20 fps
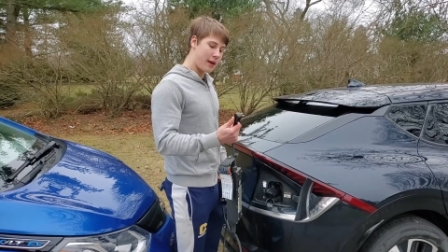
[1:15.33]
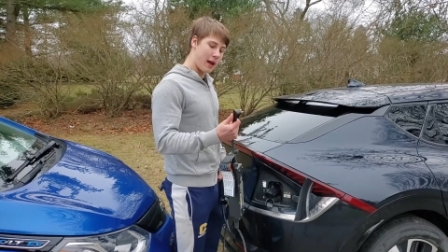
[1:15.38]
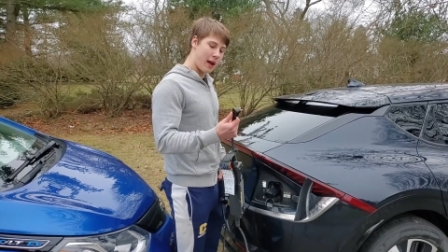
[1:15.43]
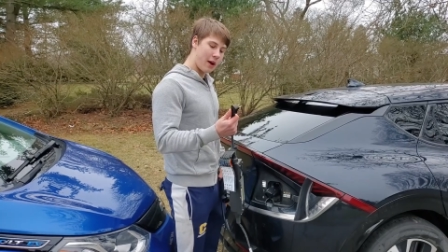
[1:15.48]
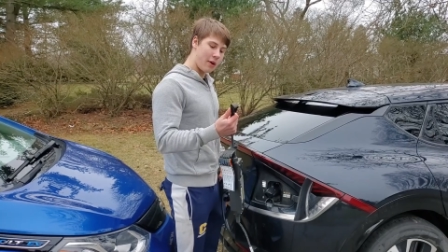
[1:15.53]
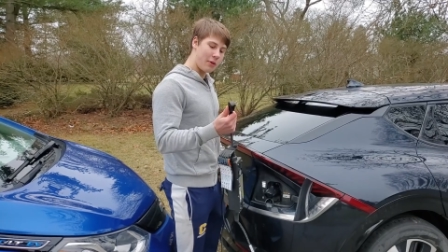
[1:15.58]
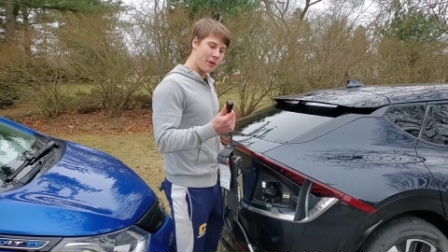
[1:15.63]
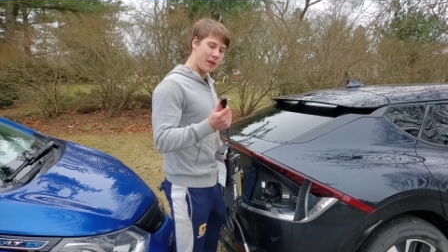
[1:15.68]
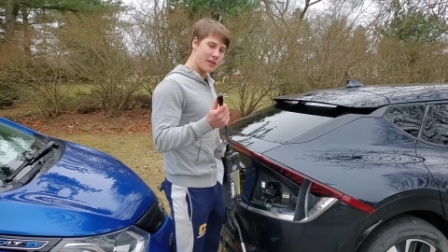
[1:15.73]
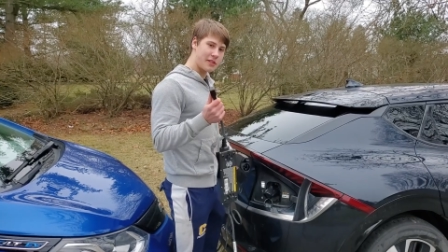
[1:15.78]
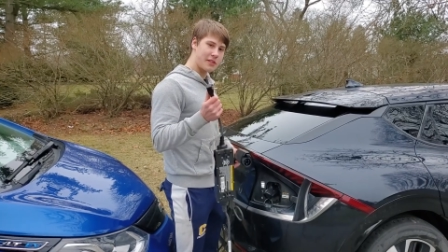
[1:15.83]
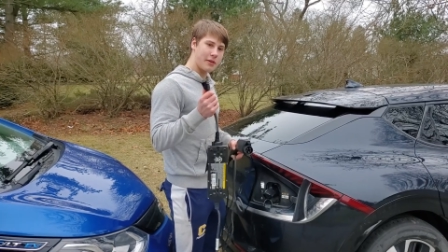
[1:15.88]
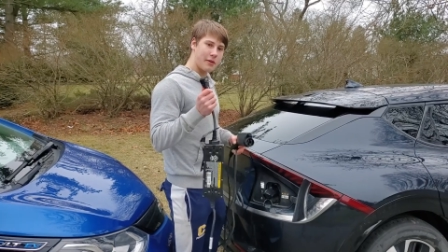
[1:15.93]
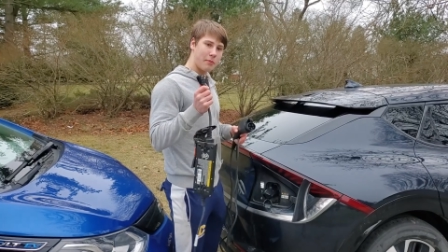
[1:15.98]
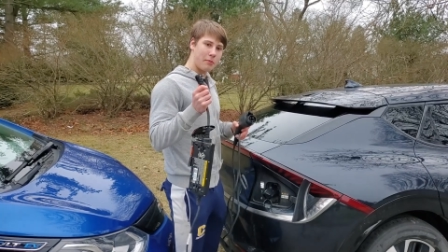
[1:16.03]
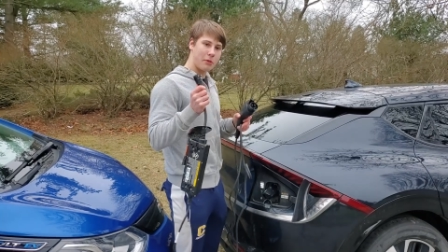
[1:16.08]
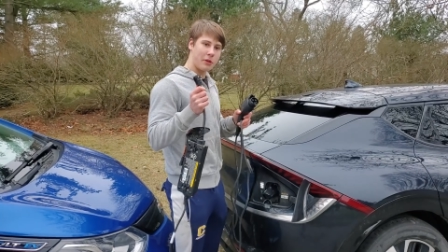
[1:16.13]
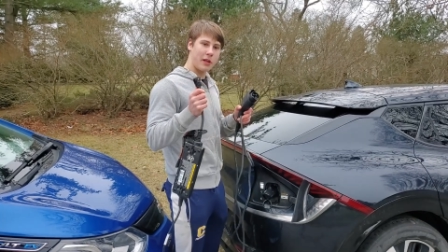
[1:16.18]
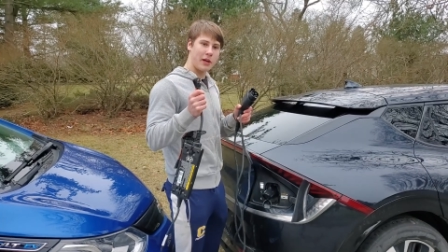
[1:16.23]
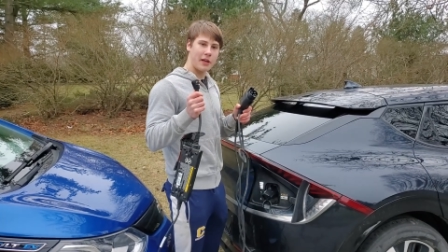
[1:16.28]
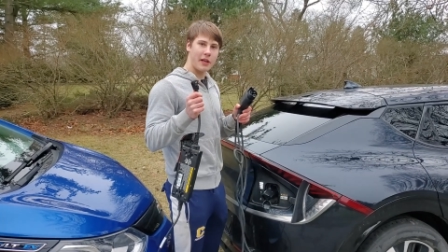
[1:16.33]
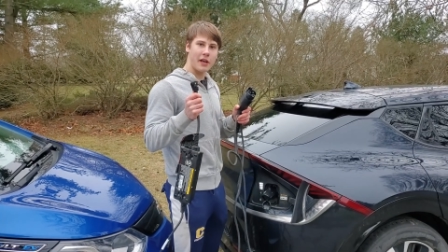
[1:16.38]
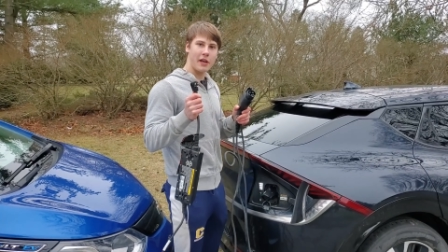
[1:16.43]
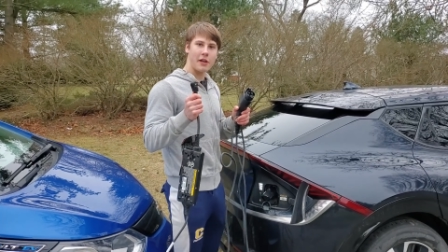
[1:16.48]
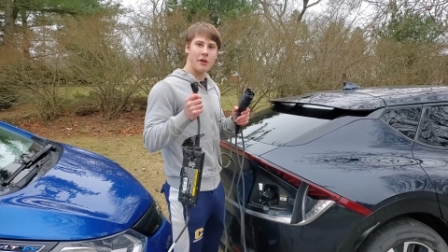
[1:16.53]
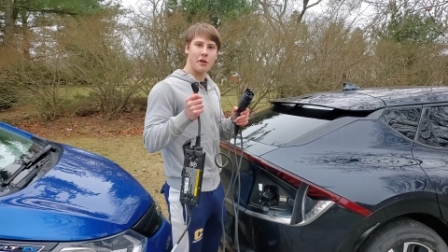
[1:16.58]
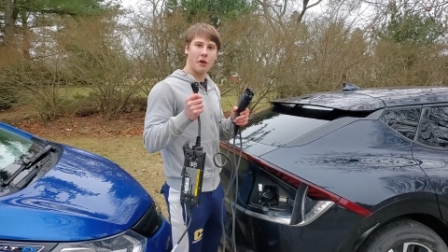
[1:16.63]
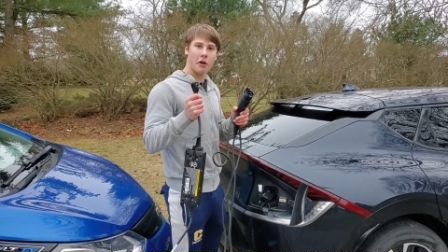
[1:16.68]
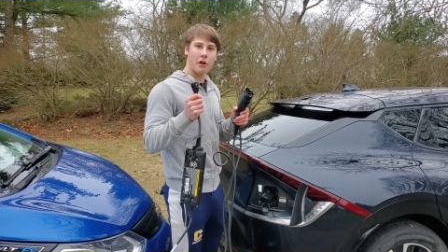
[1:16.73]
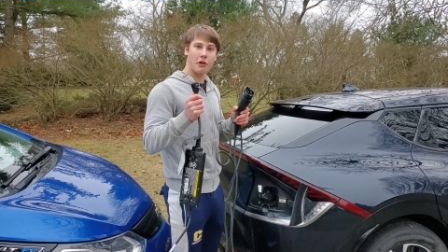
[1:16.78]
Now let's plug
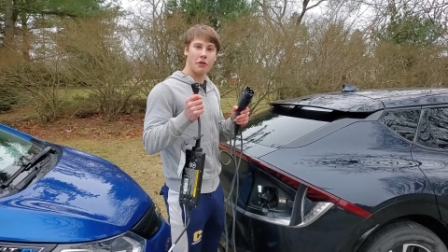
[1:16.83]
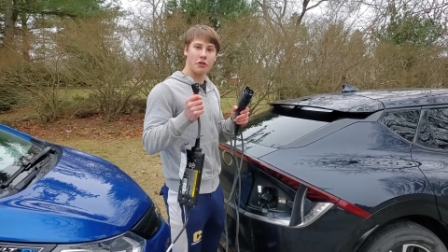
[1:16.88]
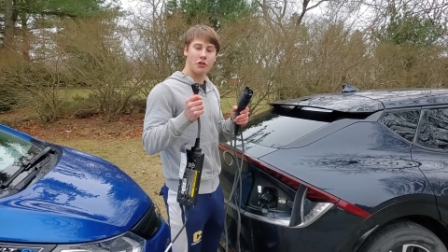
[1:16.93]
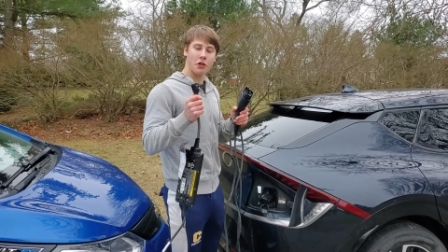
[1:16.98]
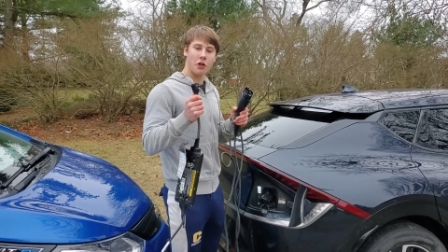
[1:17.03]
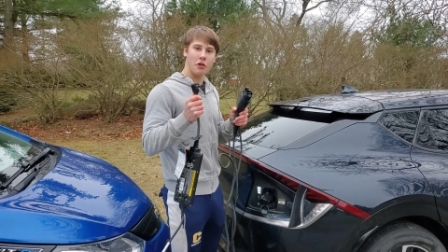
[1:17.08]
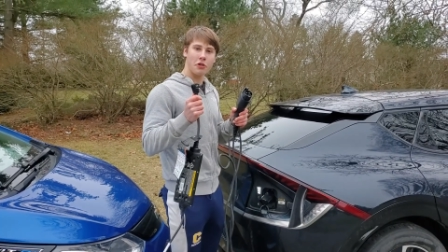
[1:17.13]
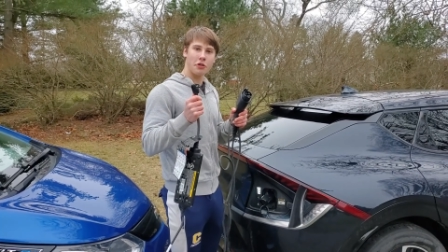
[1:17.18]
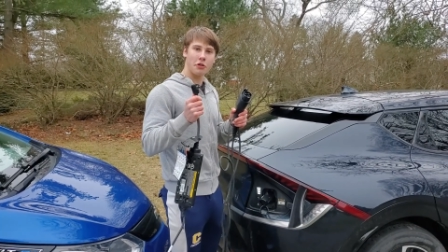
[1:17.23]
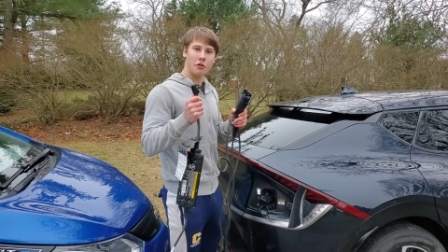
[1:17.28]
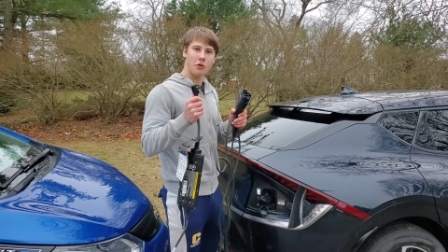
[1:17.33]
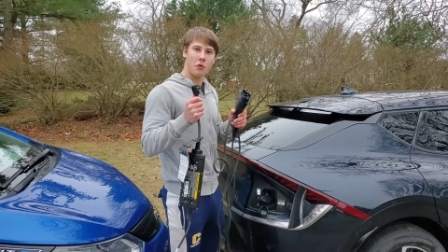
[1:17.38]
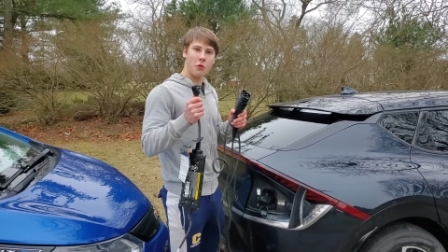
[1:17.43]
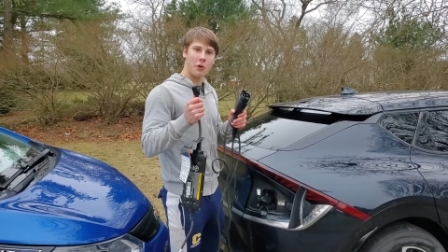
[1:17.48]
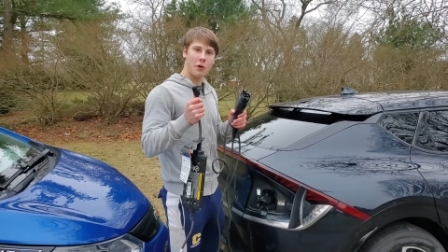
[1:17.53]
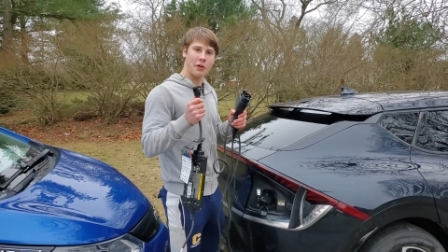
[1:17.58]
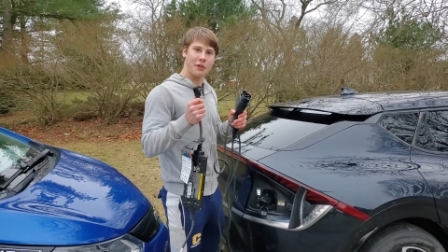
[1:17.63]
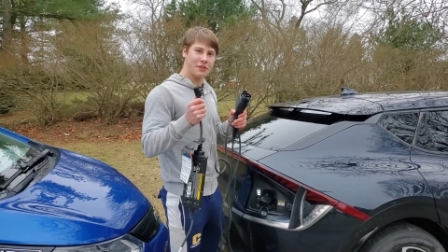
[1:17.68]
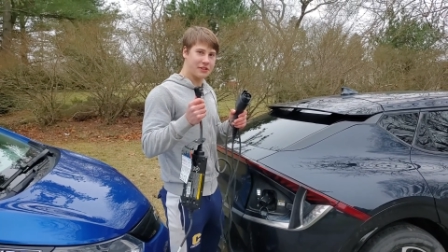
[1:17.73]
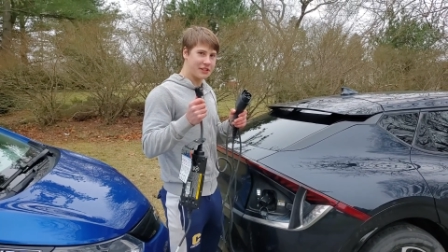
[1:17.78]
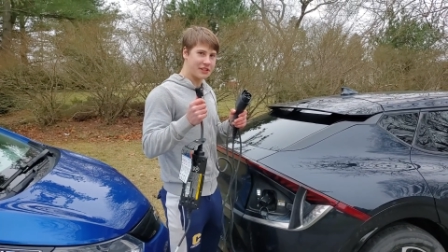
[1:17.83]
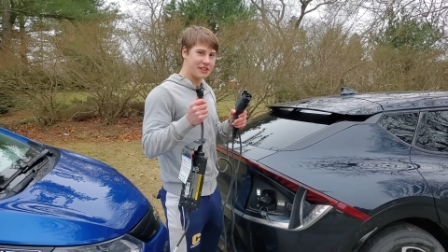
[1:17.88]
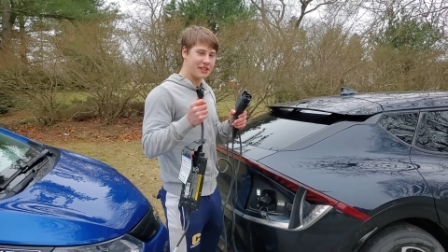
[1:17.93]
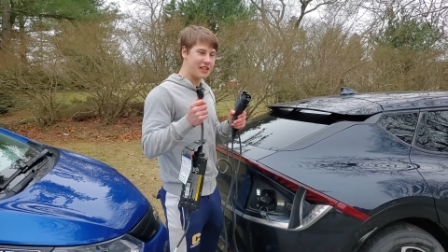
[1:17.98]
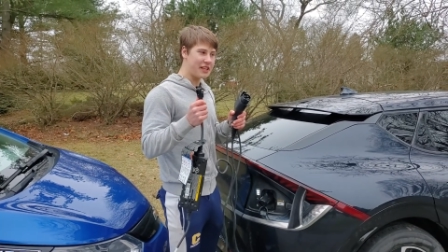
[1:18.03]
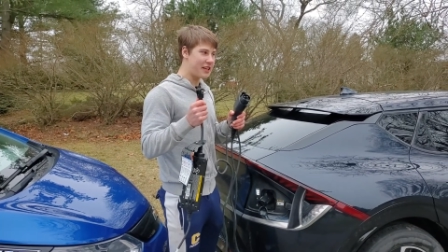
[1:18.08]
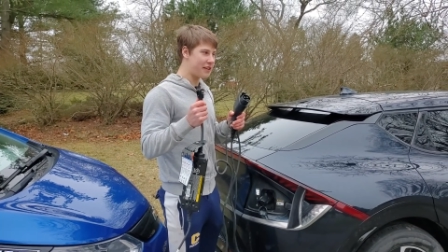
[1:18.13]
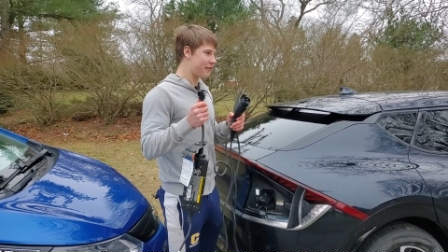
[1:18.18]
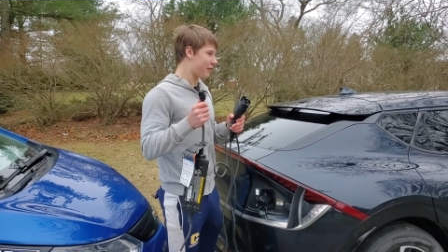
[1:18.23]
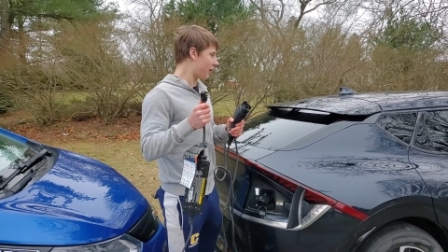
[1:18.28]
in our charger cord to
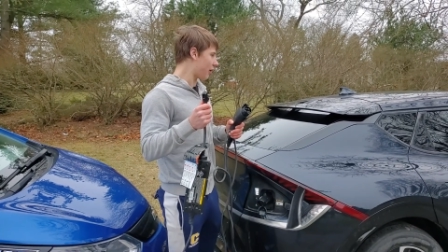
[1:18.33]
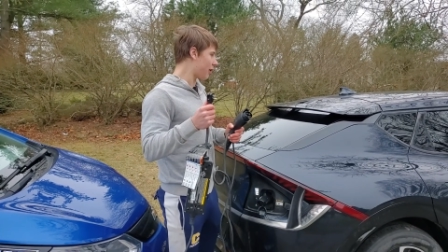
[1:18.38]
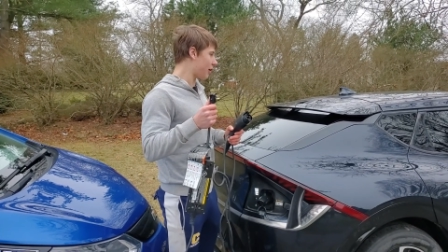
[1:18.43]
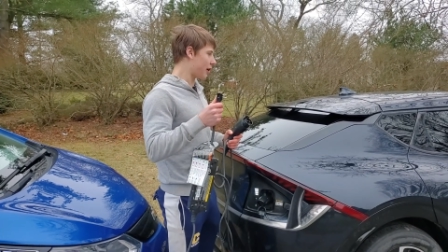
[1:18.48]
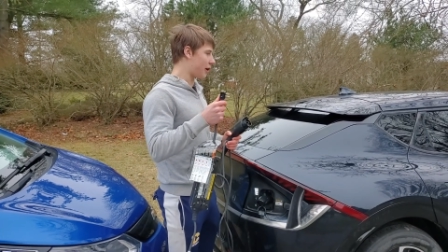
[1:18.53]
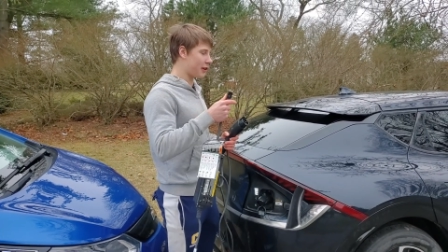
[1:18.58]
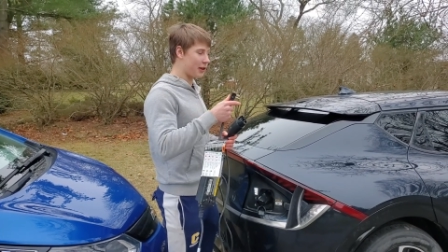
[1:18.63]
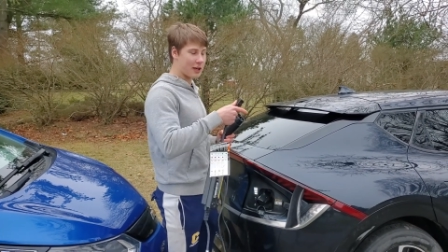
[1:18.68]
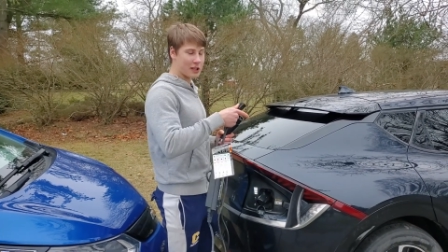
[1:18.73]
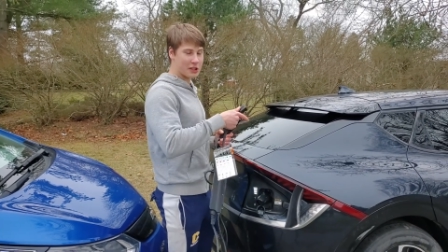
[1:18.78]
see if our